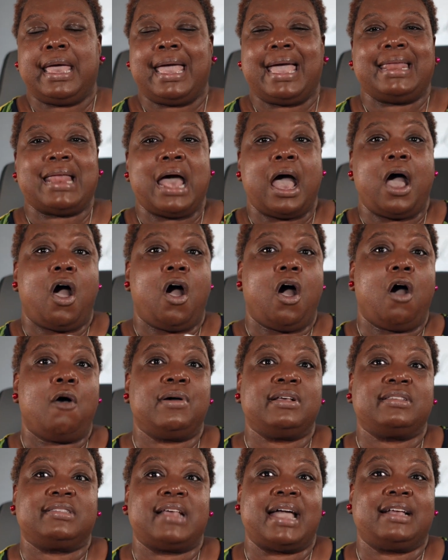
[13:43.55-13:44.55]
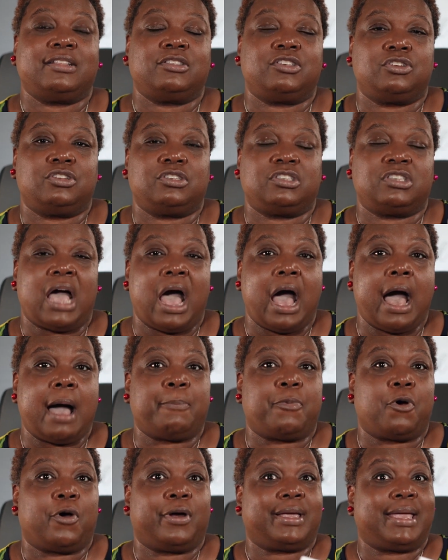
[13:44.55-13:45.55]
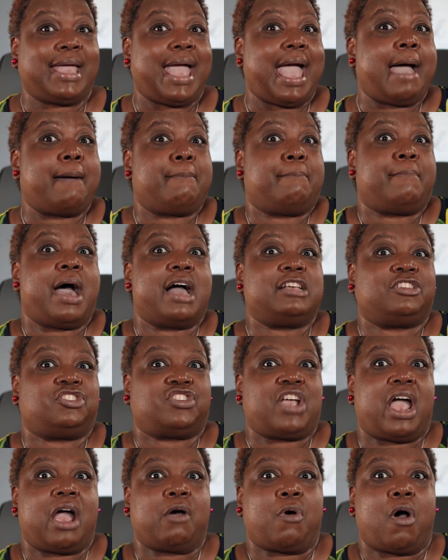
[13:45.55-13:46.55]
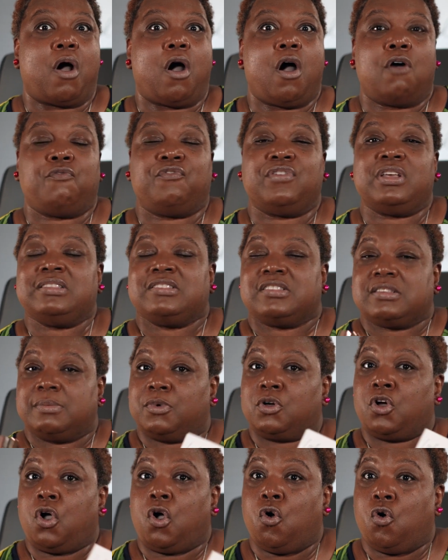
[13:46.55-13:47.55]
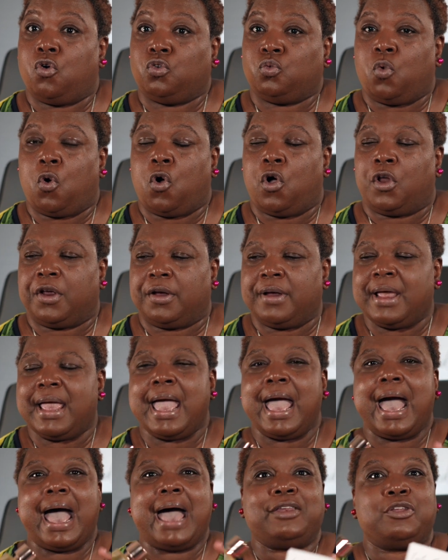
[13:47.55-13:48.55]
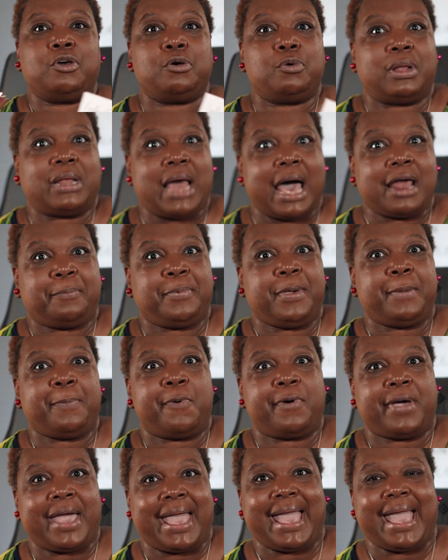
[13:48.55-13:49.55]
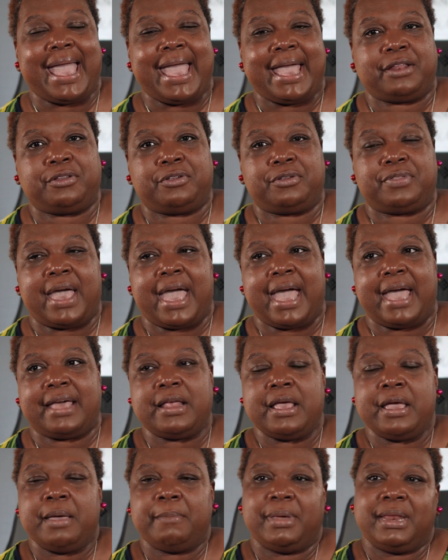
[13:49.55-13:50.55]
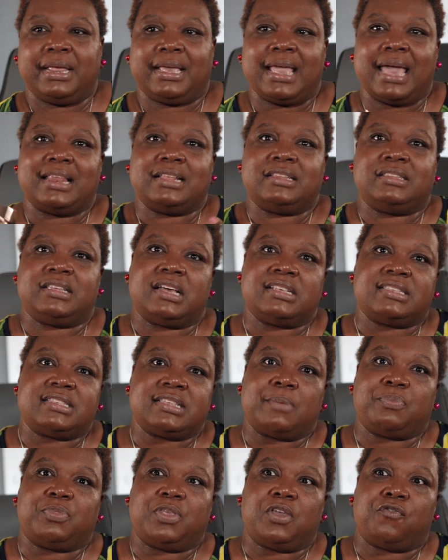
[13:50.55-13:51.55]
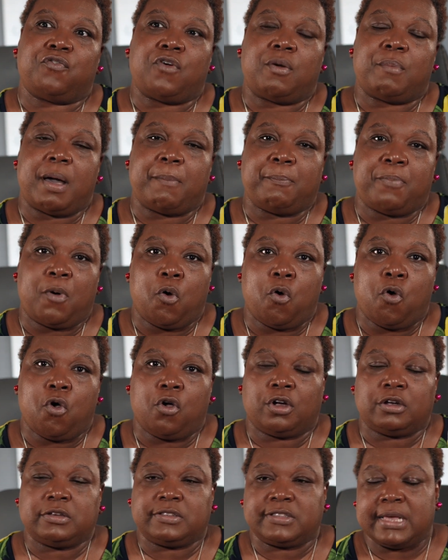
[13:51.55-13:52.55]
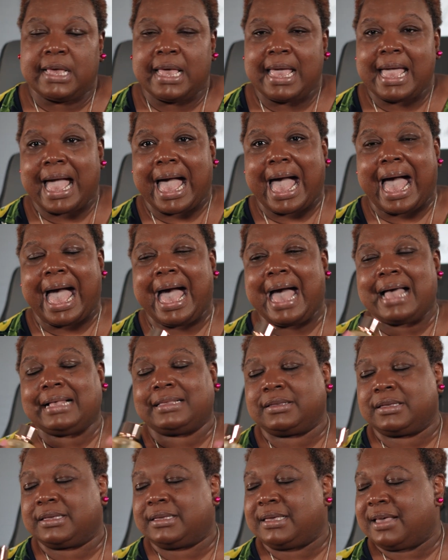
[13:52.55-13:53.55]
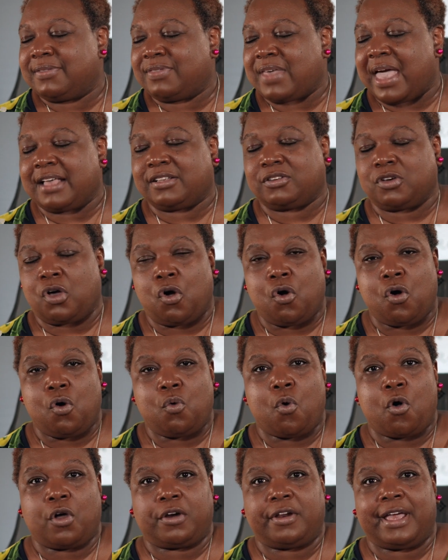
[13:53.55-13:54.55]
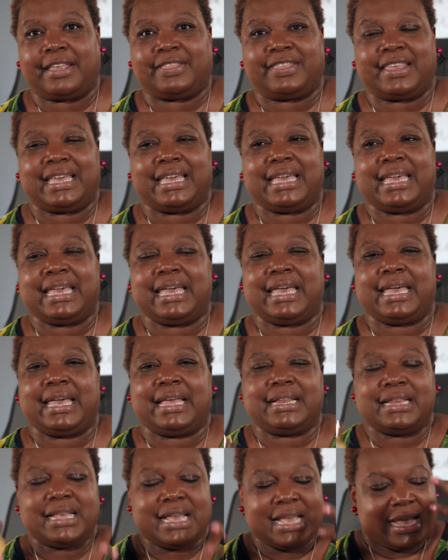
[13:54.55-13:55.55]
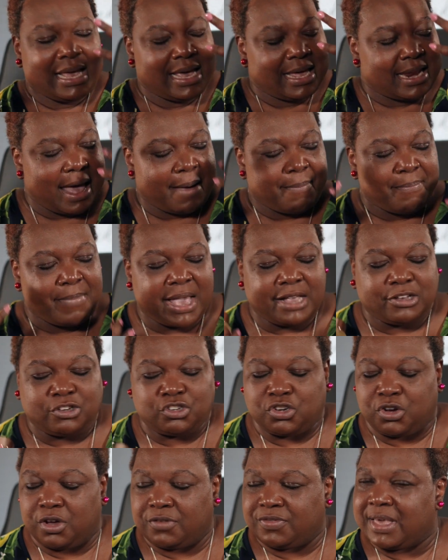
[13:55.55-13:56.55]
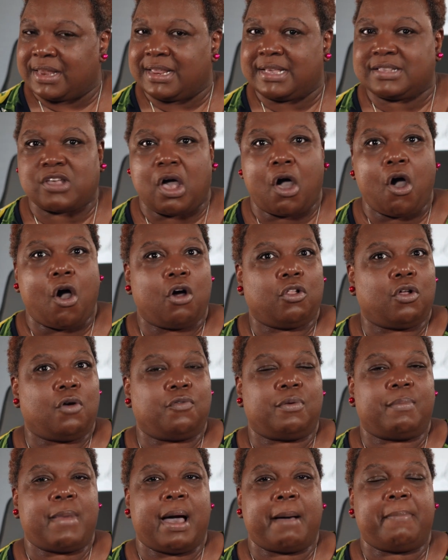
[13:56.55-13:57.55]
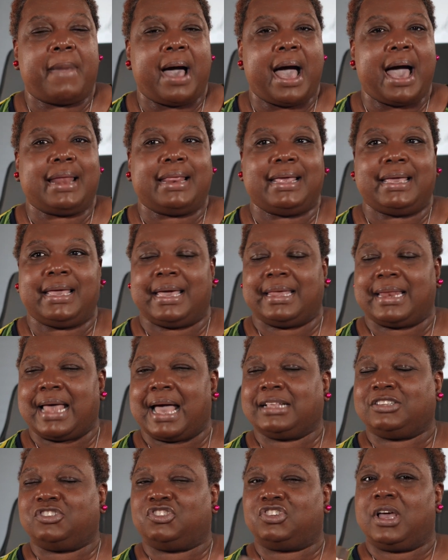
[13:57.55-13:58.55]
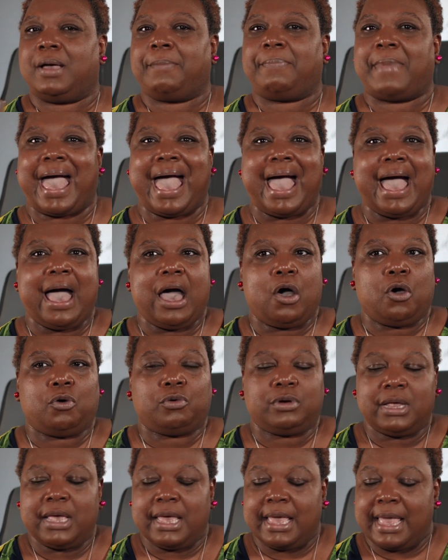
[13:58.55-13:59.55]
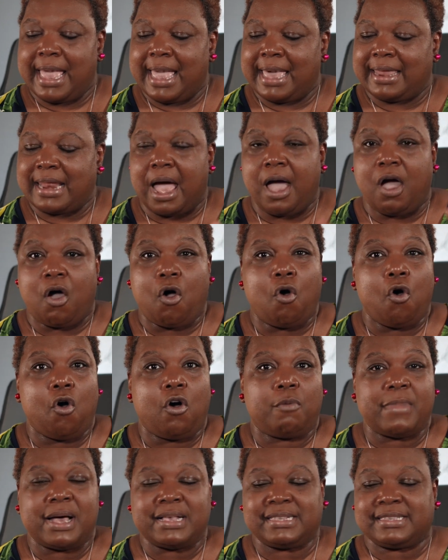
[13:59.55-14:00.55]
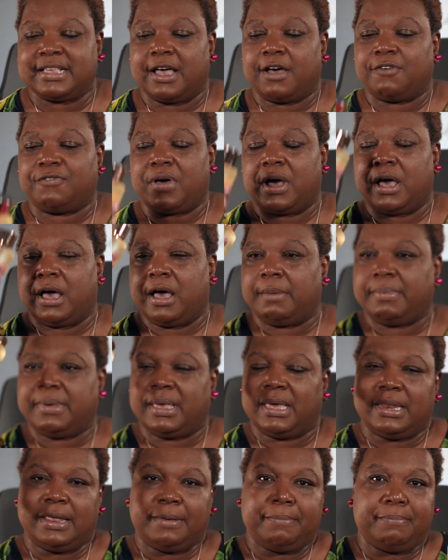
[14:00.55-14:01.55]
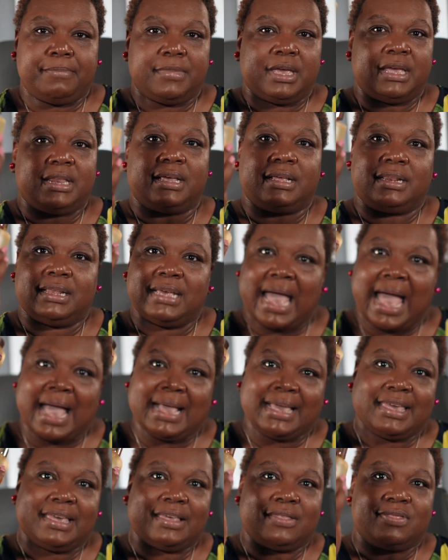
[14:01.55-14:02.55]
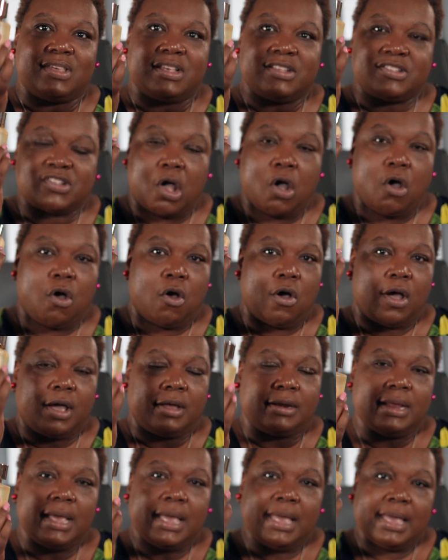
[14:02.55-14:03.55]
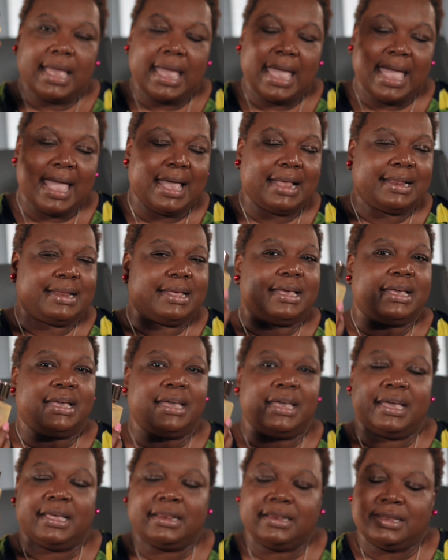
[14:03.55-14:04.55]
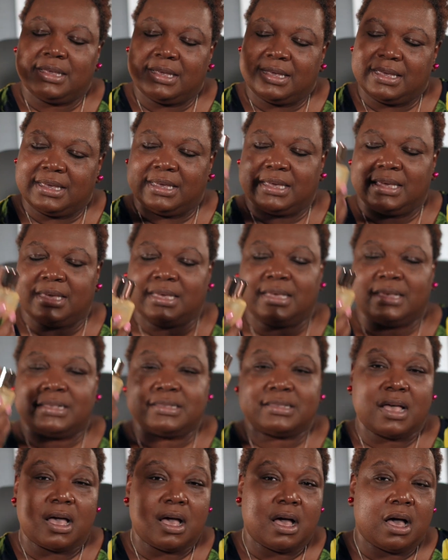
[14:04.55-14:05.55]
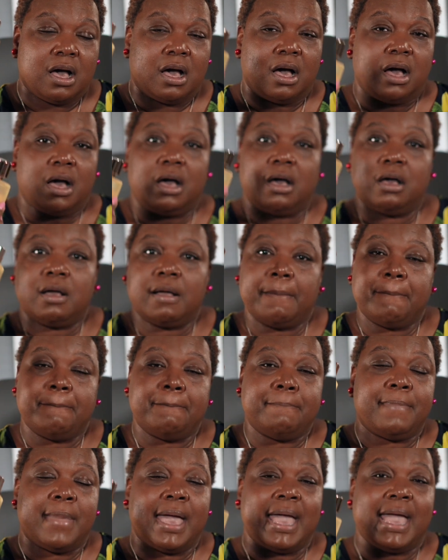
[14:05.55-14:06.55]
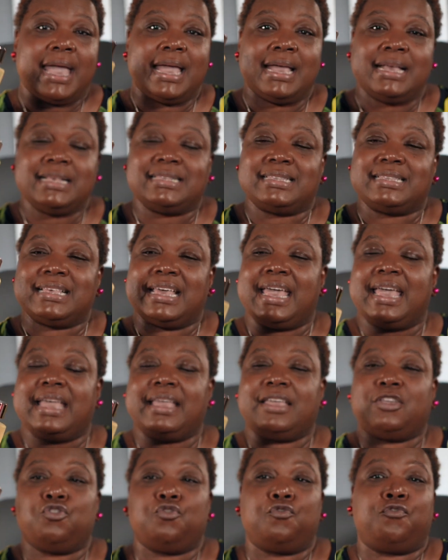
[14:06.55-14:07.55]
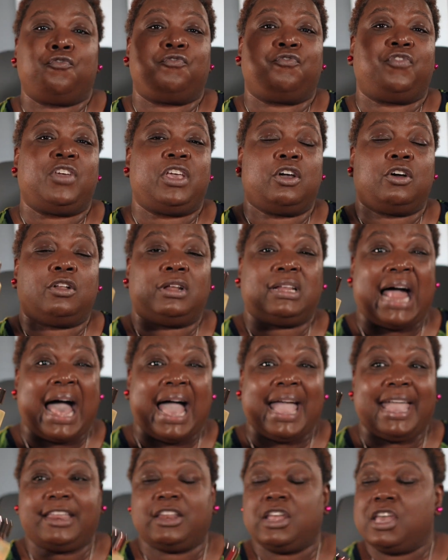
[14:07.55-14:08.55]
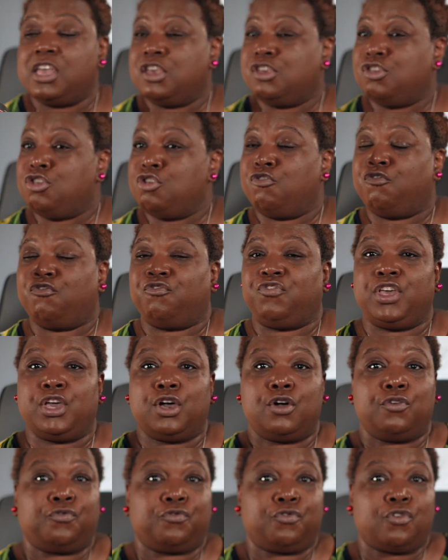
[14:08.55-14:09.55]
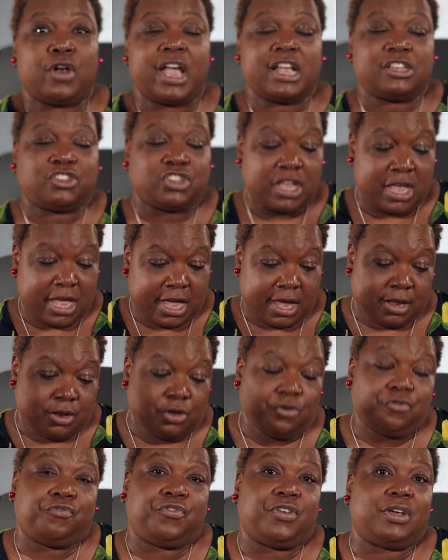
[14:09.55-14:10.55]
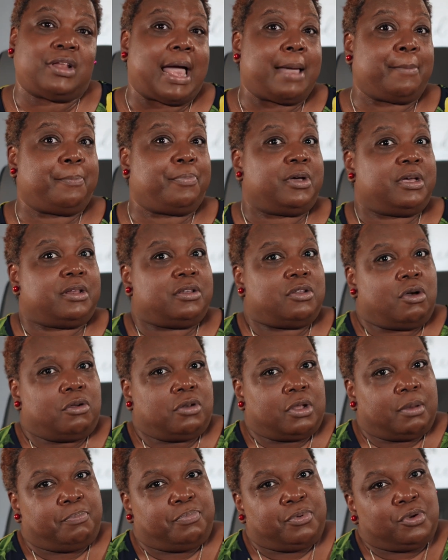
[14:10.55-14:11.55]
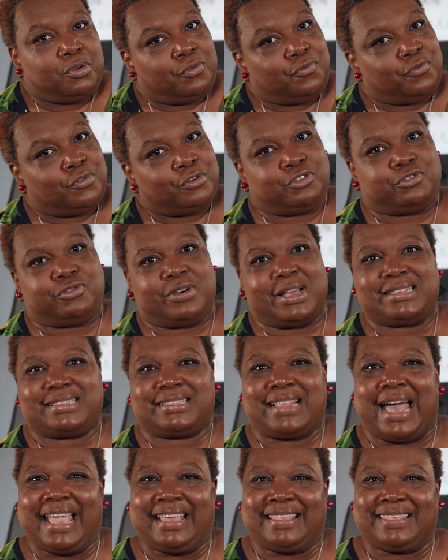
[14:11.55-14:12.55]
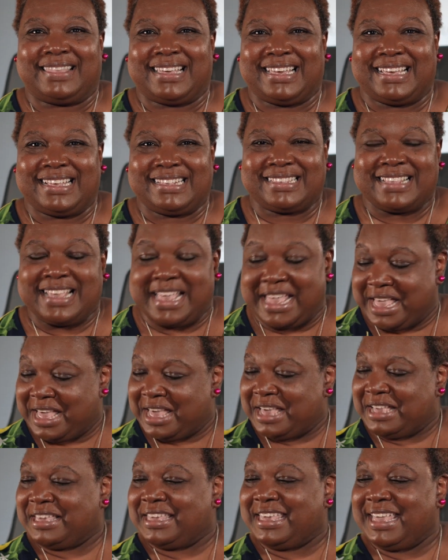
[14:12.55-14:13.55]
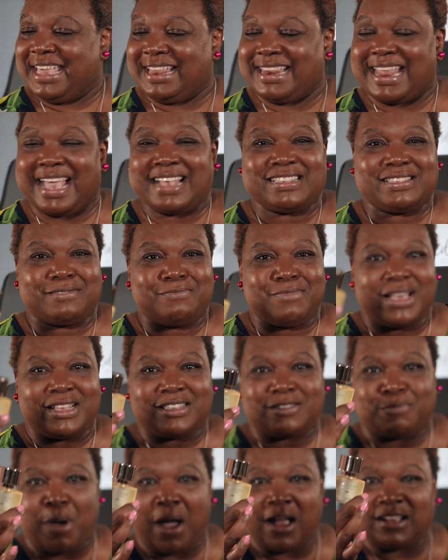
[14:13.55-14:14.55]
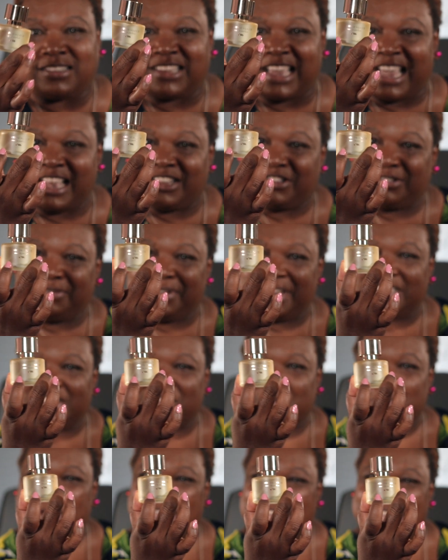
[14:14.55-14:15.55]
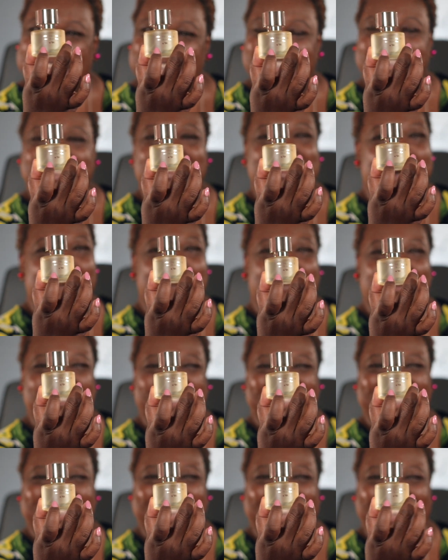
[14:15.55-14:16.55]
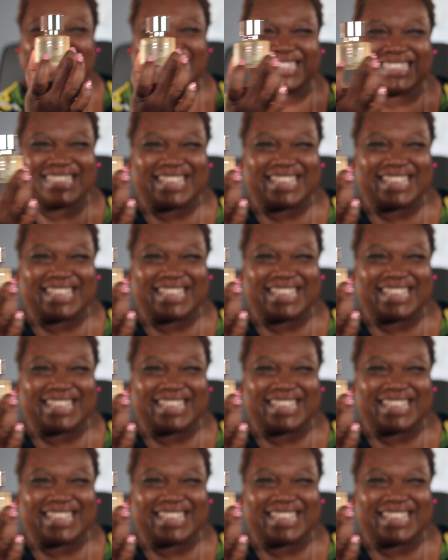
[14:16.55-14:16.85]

And I always like to top or cap my shower off in some cold water. I know a lot of people can't handle that, but it kind of does something for my pores. I get that cold water at the end, and I make sure that it's all over my body, and I jump out and I oil myself up, and immediately I get this on, and it is amazing. You feel light, you feel fresh, and you feel like putting on a beautiful dress like this. Again, that's Mix Bar Tangerine Squeeze, number 6.